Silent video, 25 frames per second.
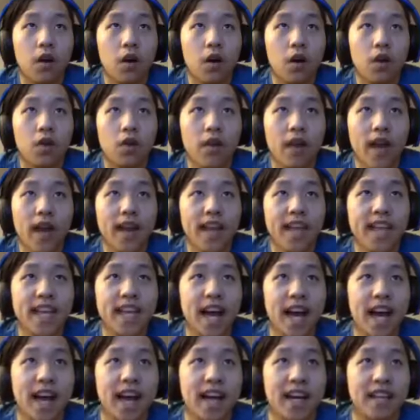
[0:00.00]
Alrighty,
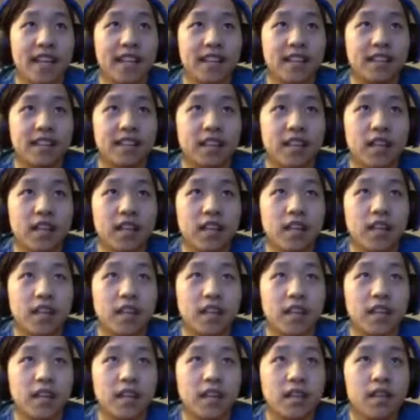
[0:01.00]
guys.
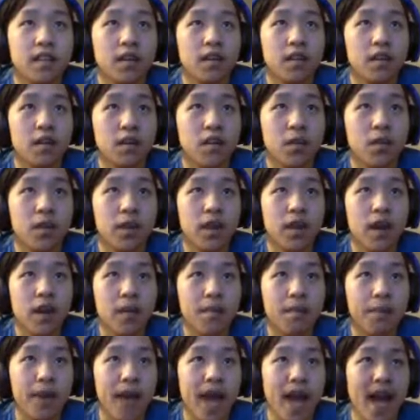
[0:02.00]
We are
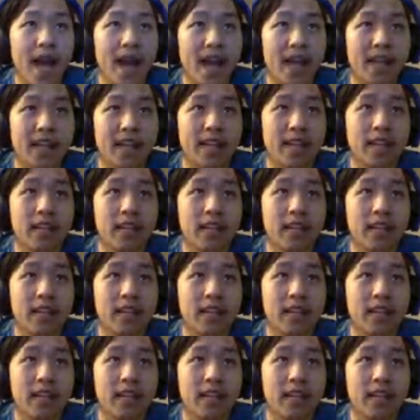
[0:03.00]
back.